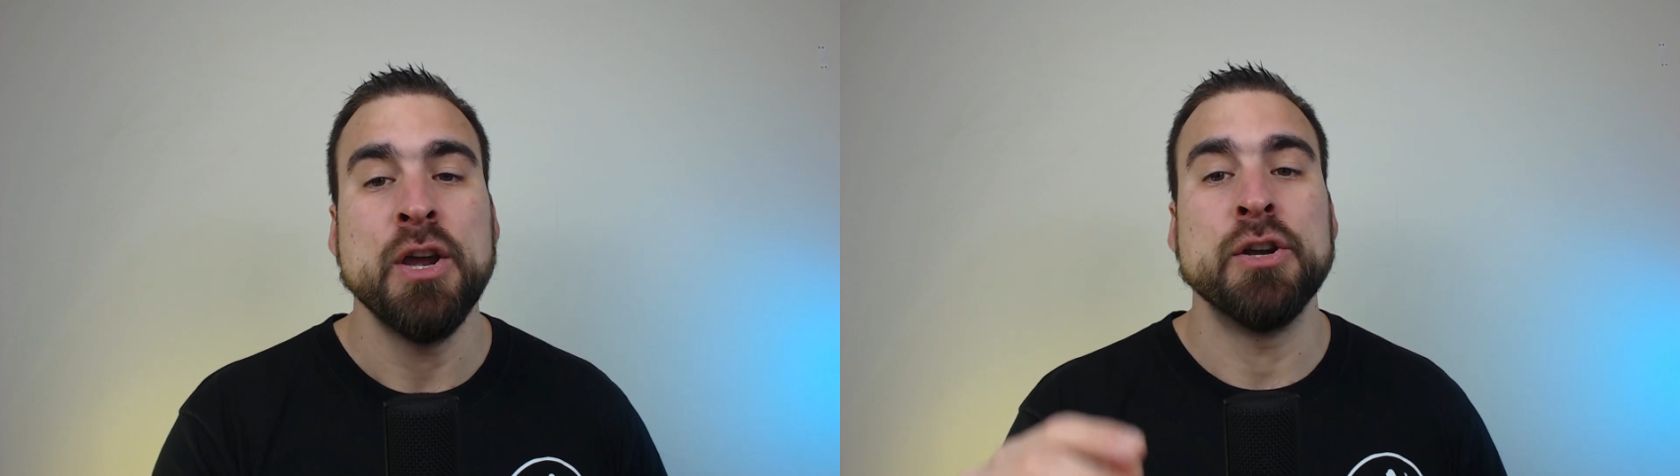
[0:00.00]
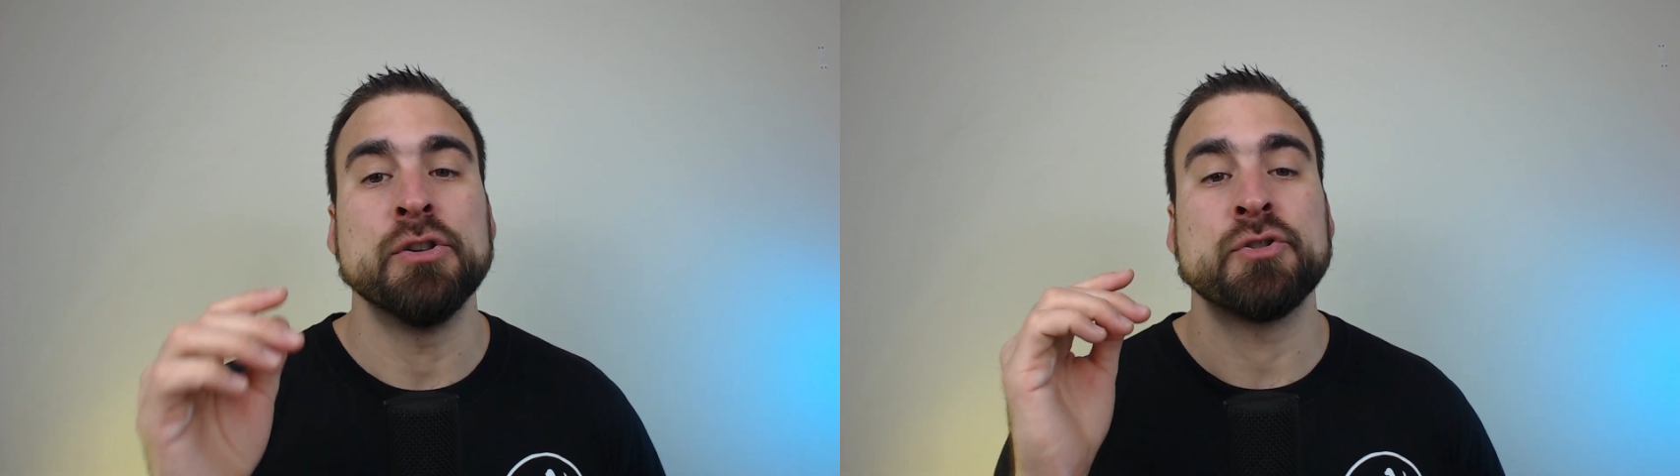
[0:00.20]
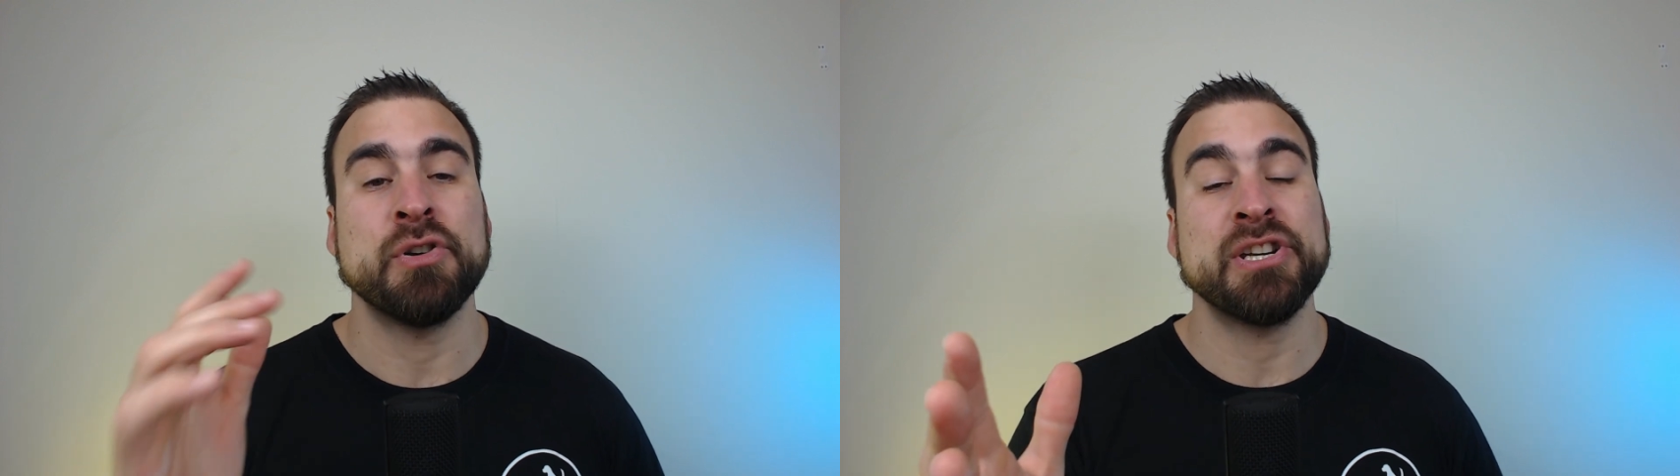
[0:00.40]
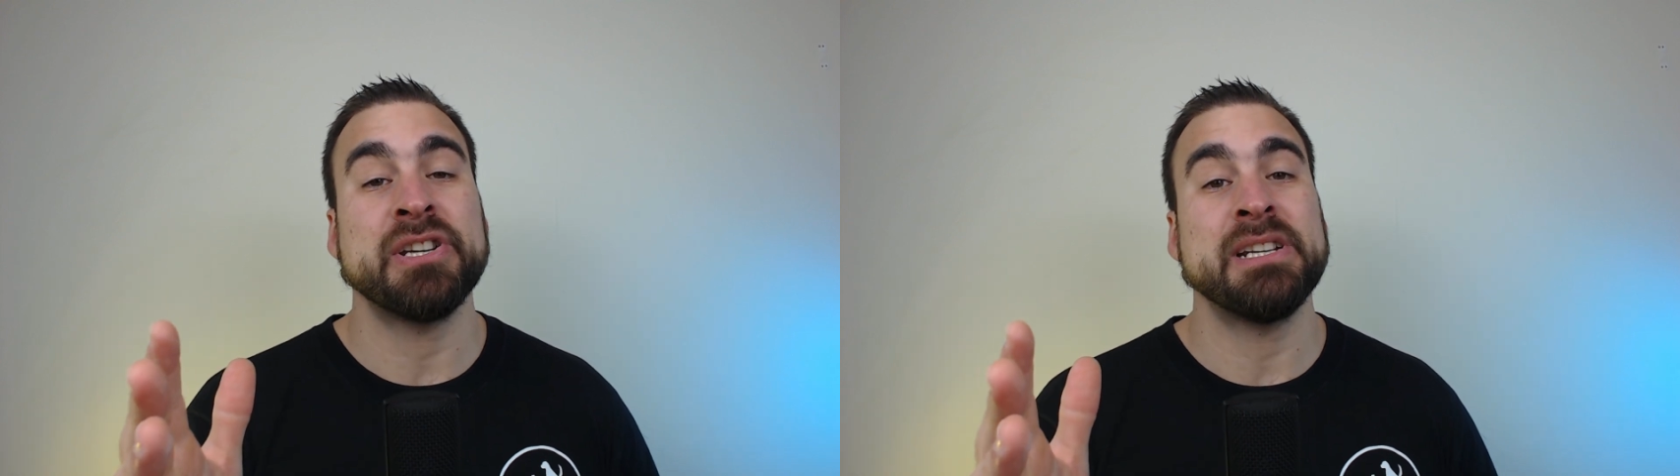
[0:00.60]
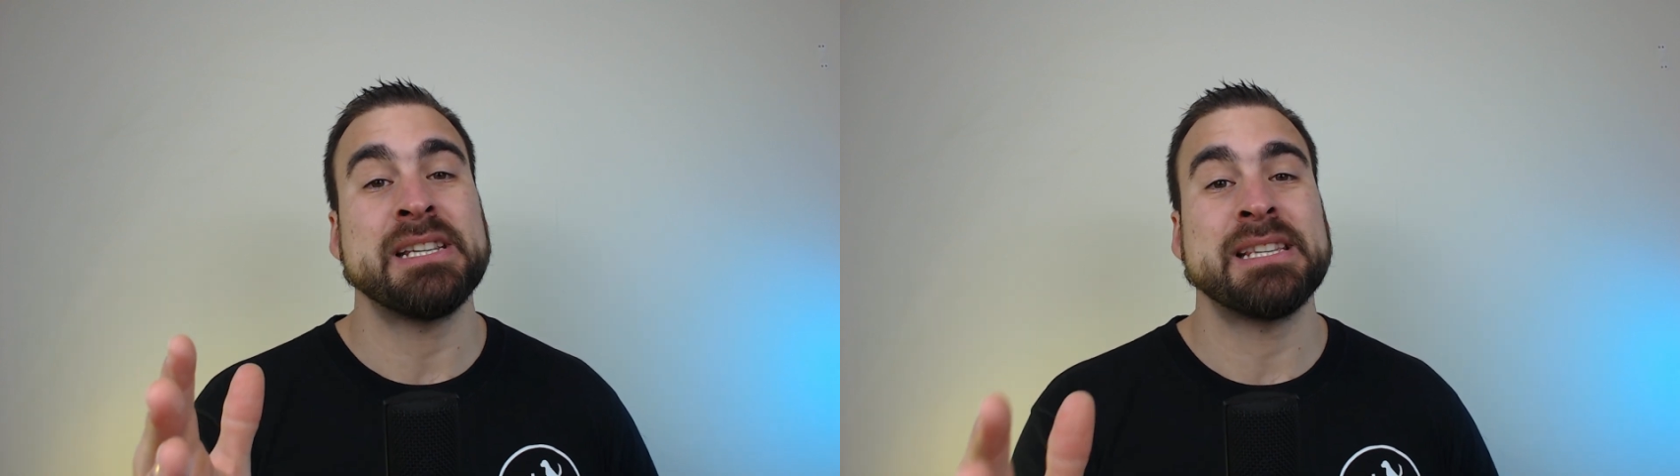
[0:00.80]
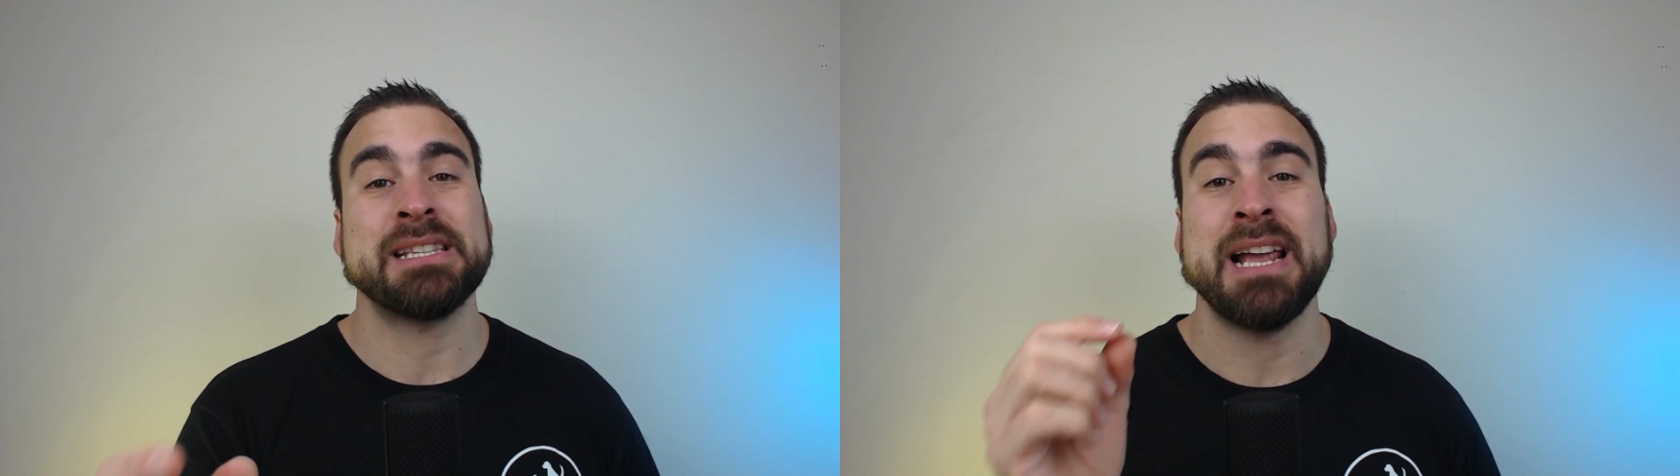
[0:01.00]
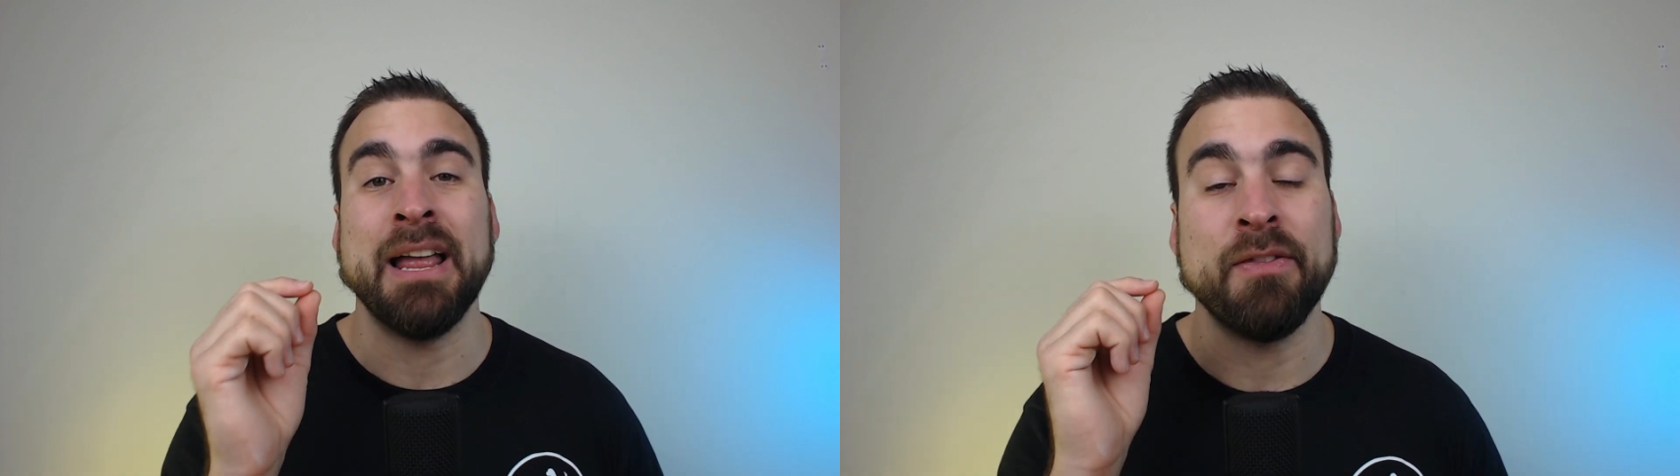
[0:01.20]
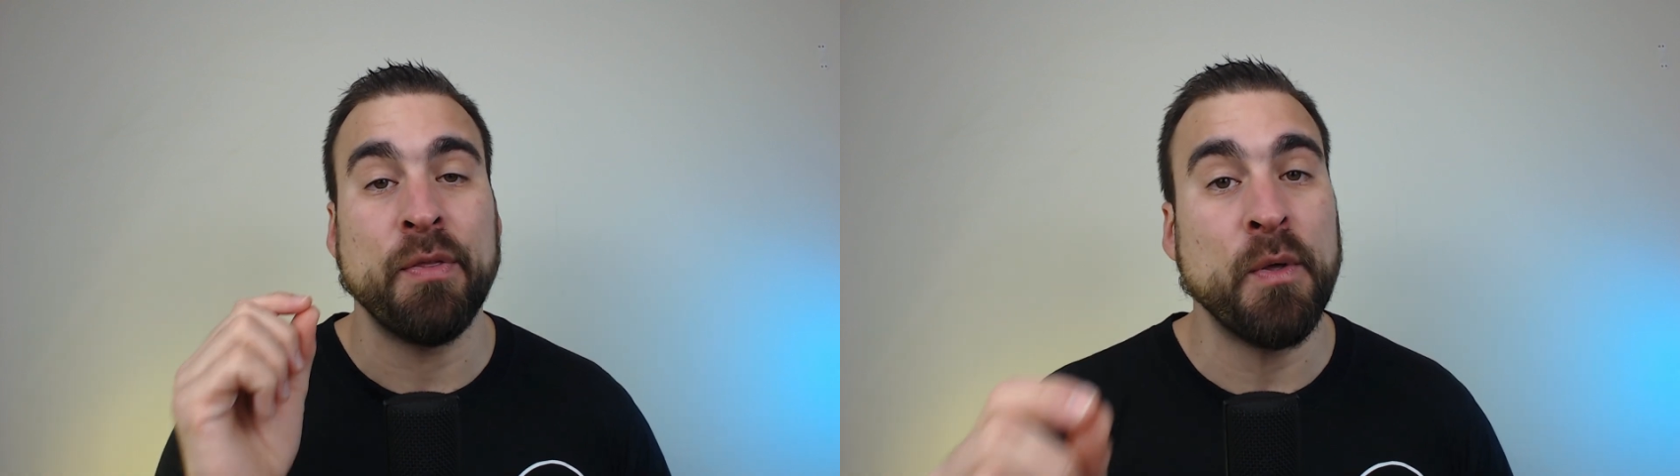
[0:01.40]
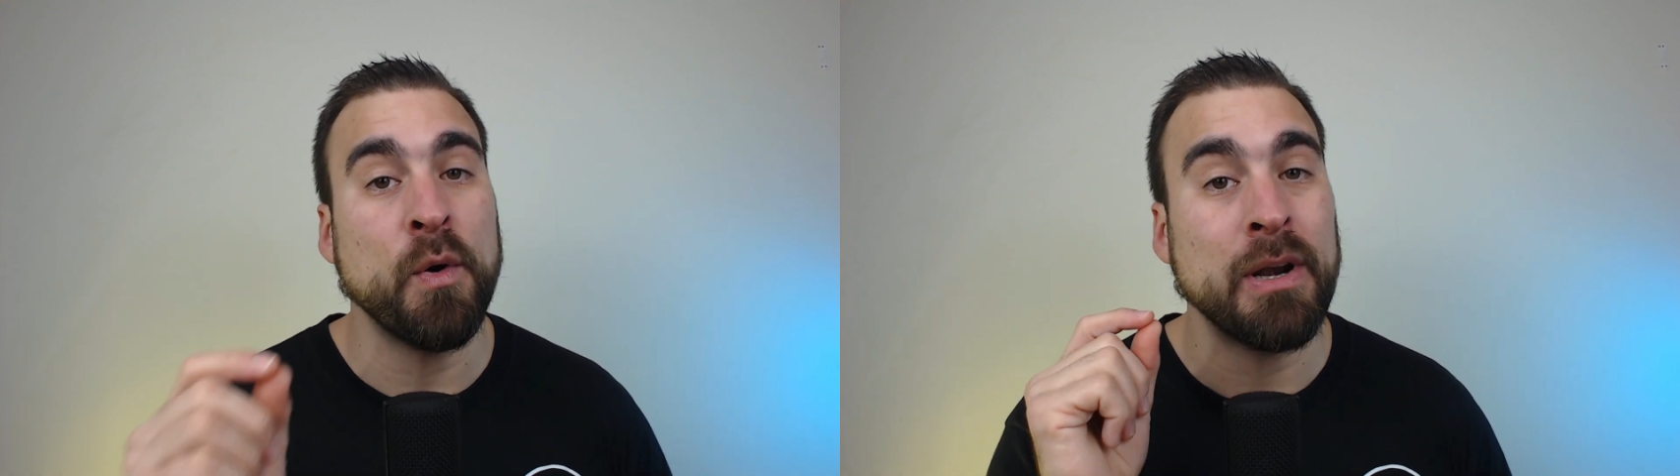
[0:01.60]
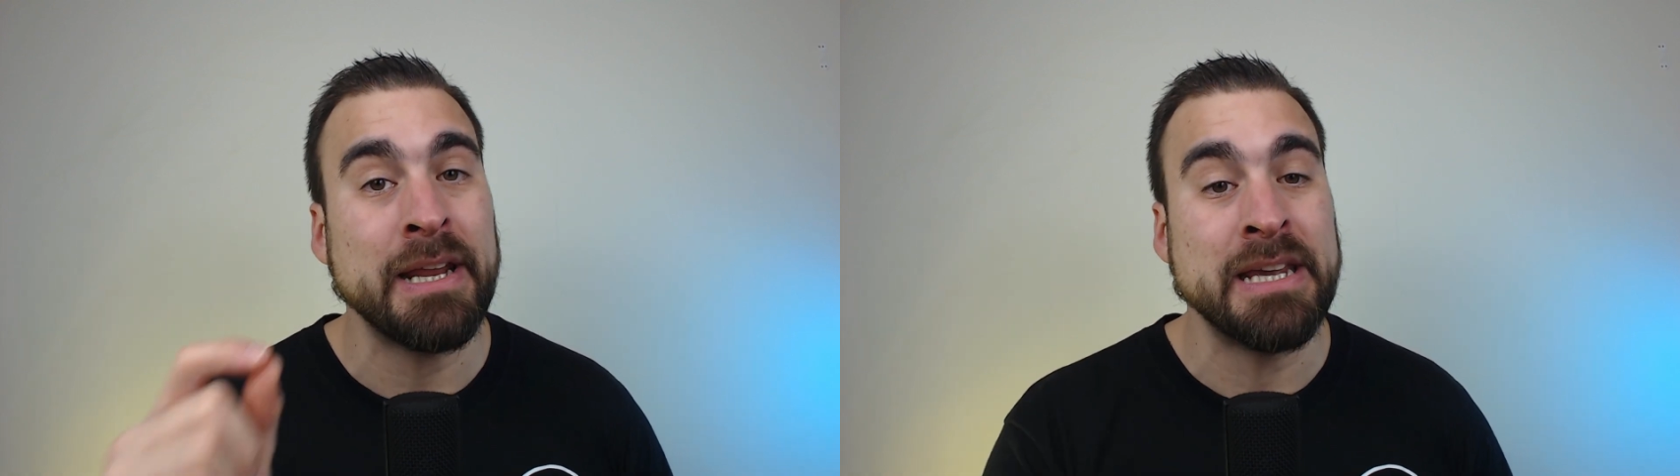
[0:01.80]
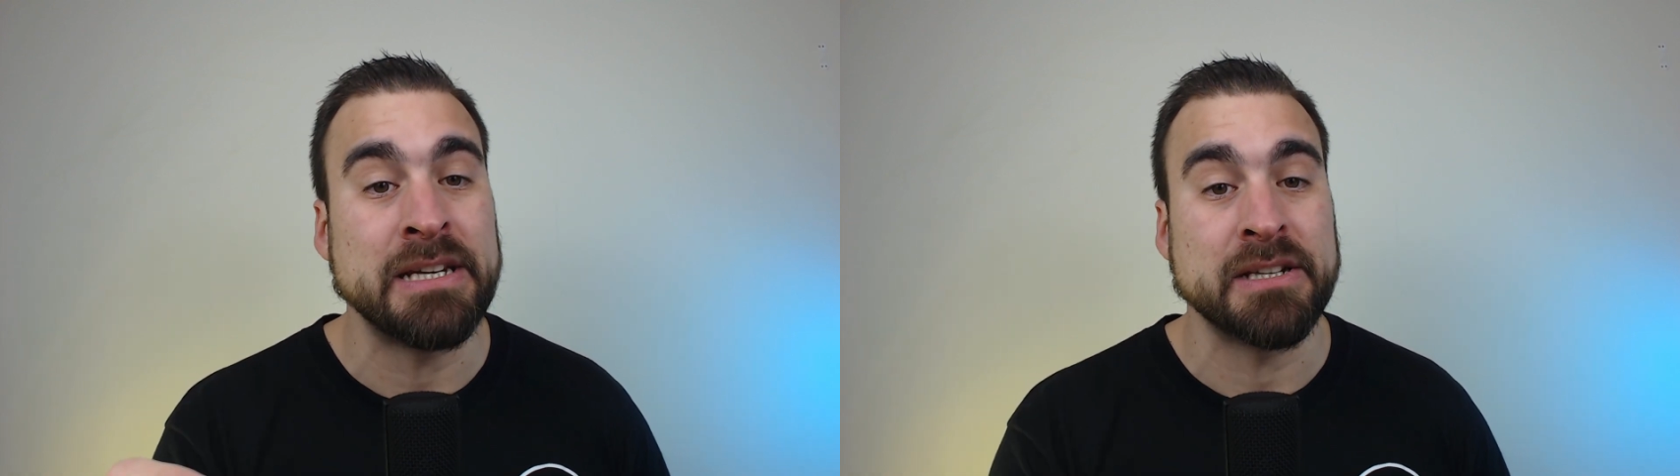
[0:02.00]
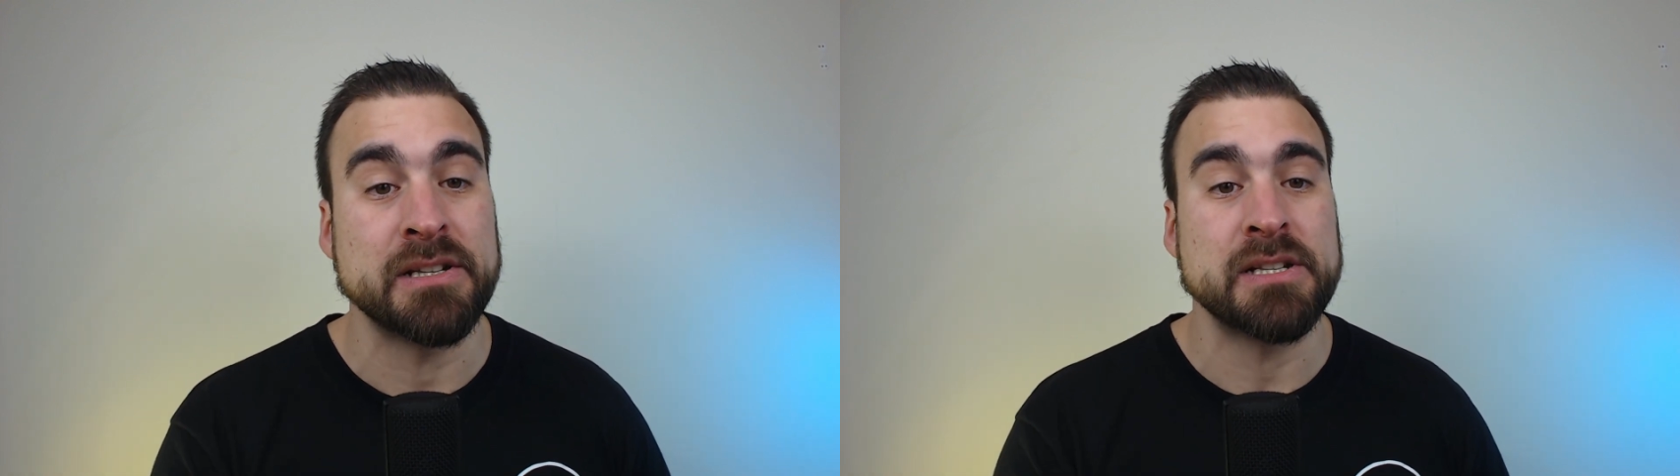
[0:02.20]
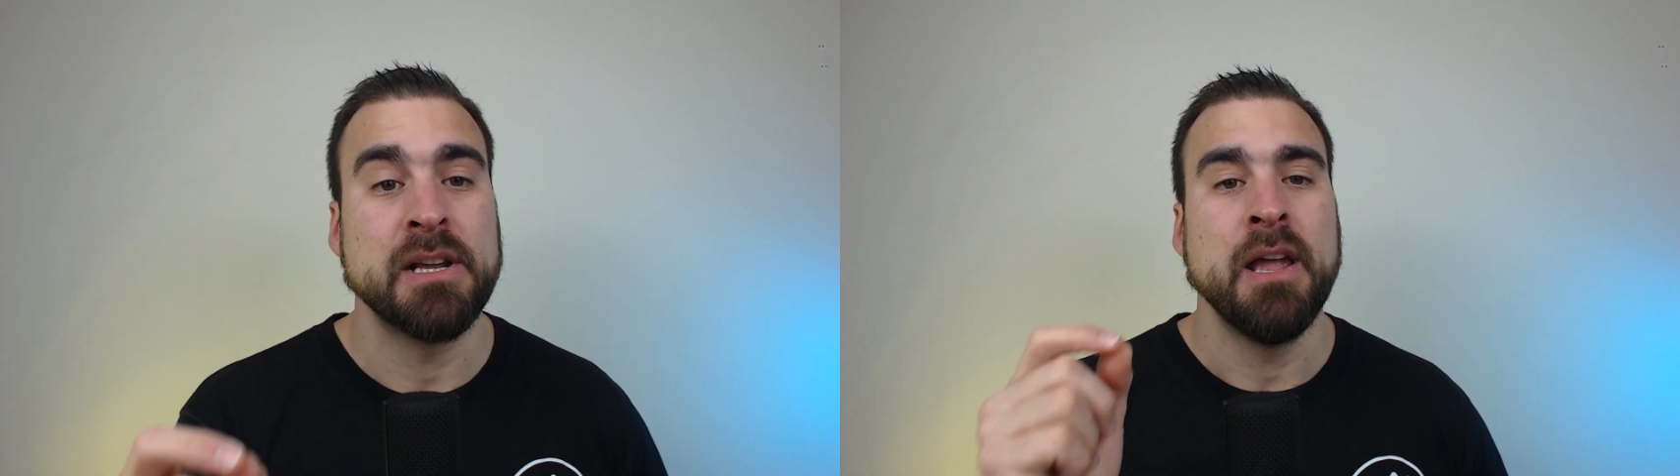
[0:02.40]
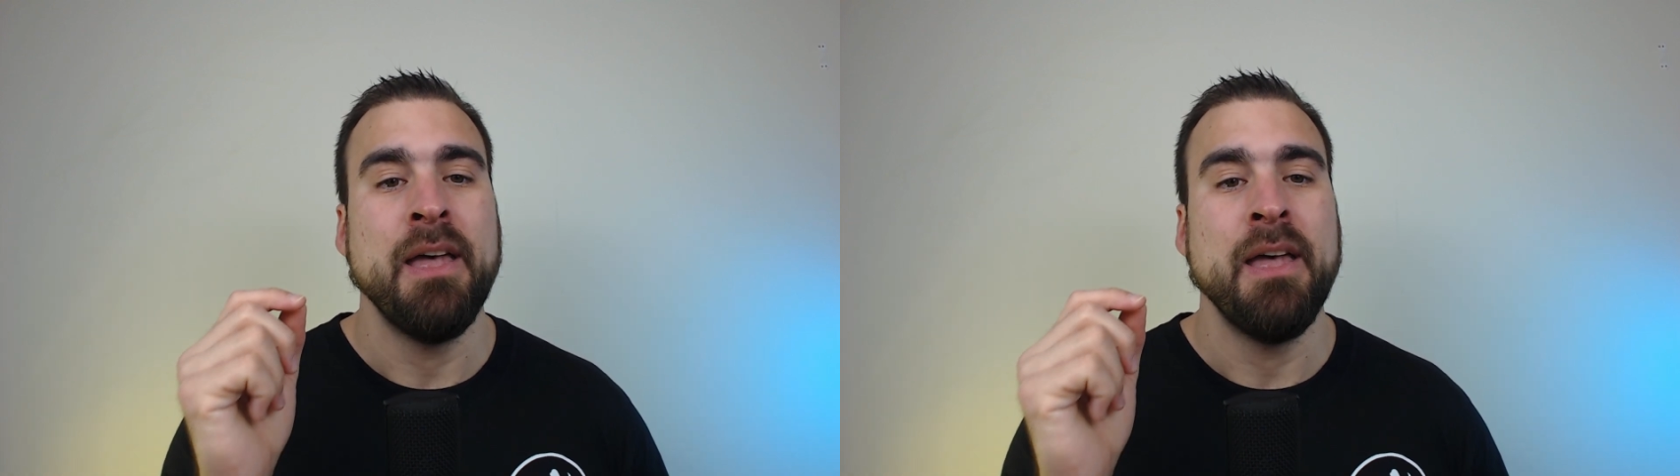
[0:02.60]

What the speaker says: nutritionists and thought leaders.